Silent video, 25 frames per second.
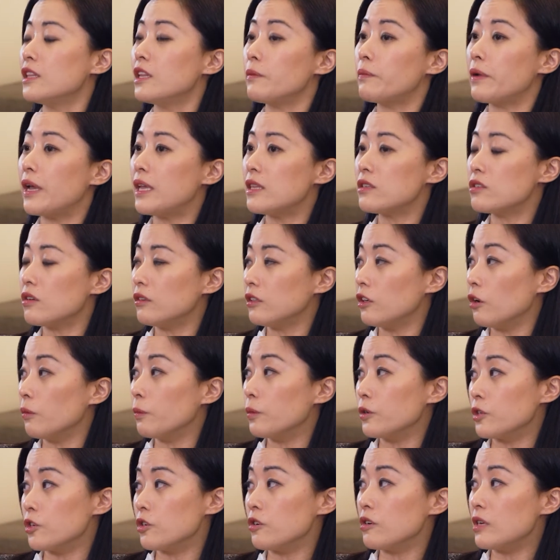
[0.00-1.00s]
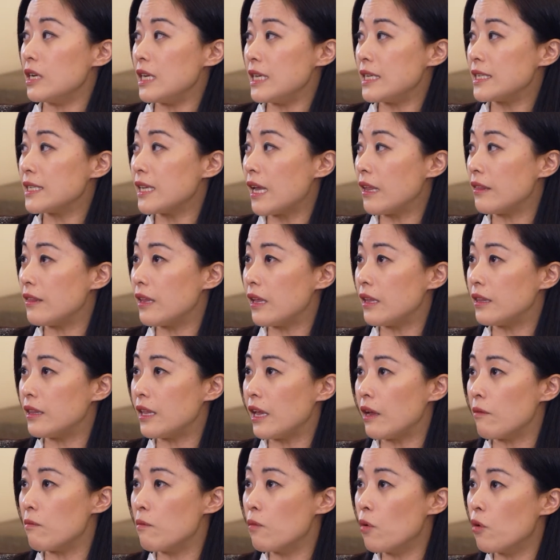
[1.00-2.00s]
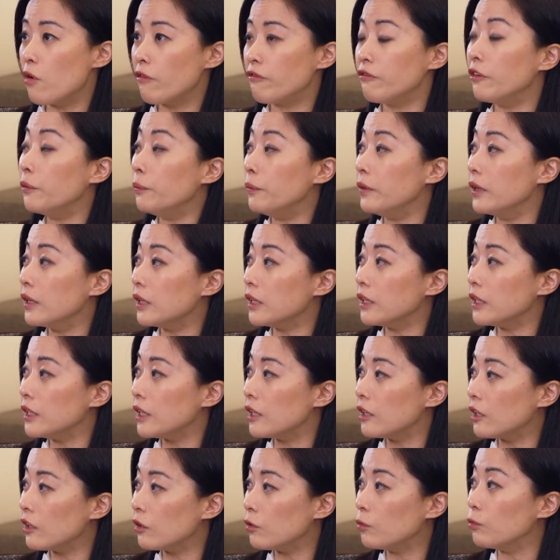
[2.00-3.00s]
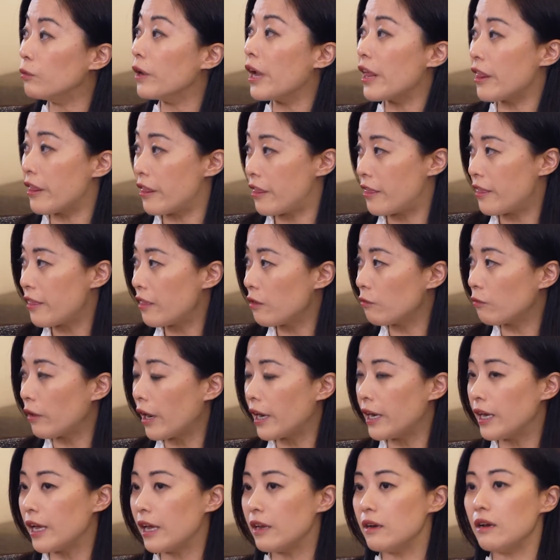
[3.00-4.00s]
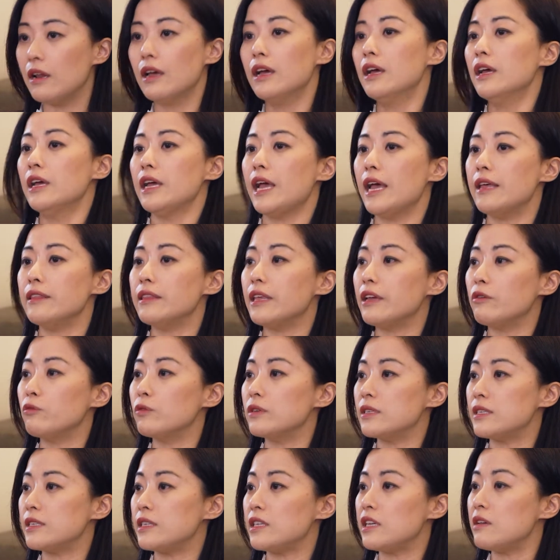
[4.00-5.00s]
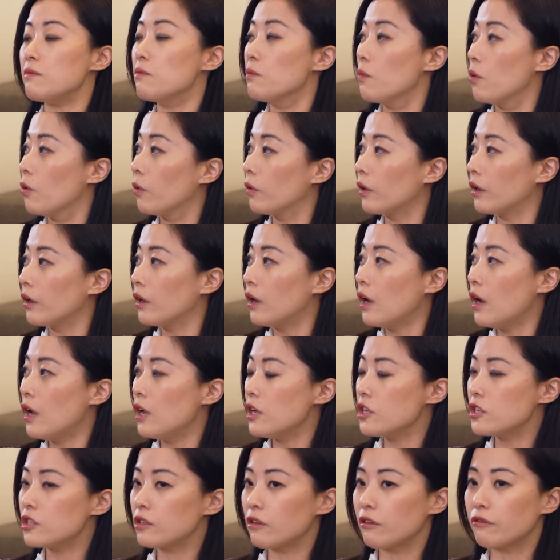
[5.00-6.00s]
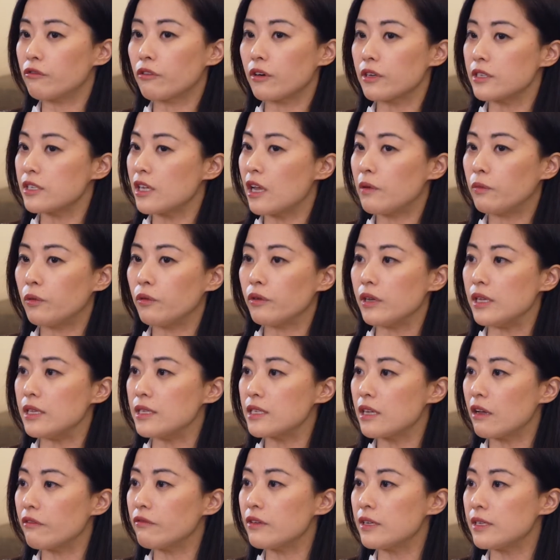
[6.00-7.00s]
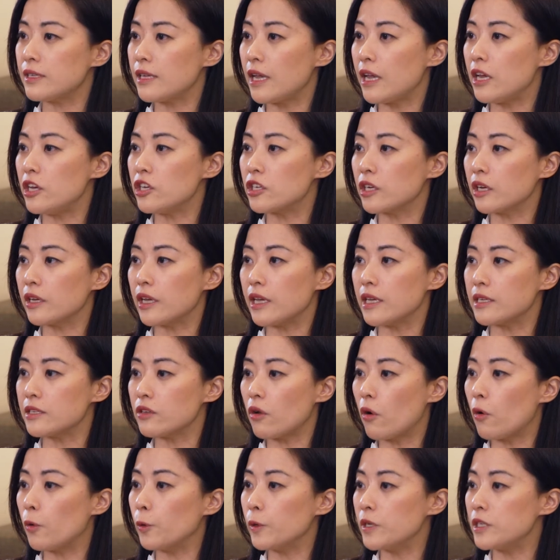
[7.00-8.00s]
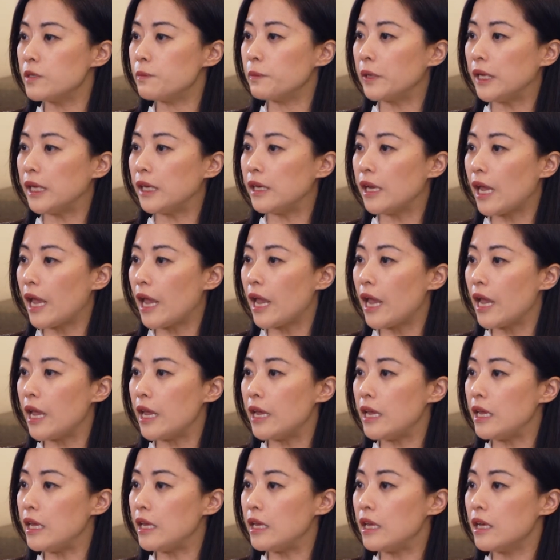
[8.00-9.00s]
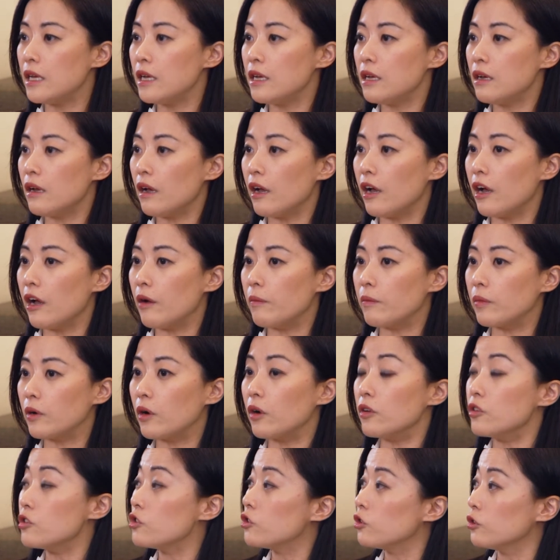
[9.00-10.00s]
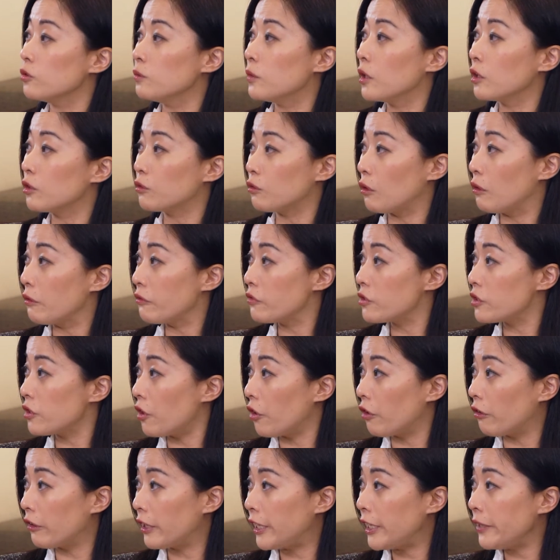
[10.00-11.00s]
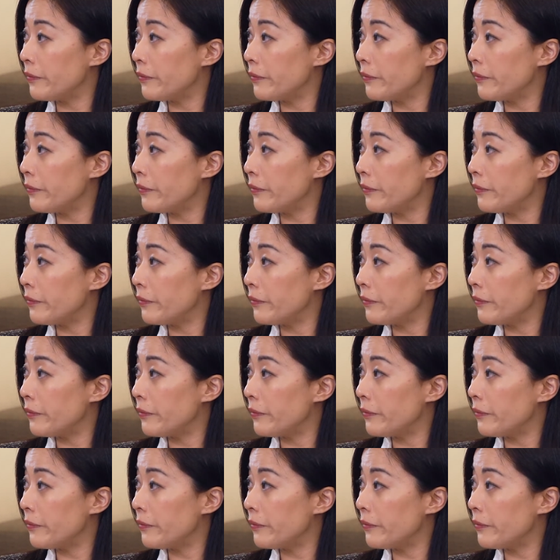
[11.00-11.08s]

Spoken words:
Depends on the opportunity set that they're more familiar with, right? And they would see more. So for example, in Southeast Asia, it's always been a consumer growth story.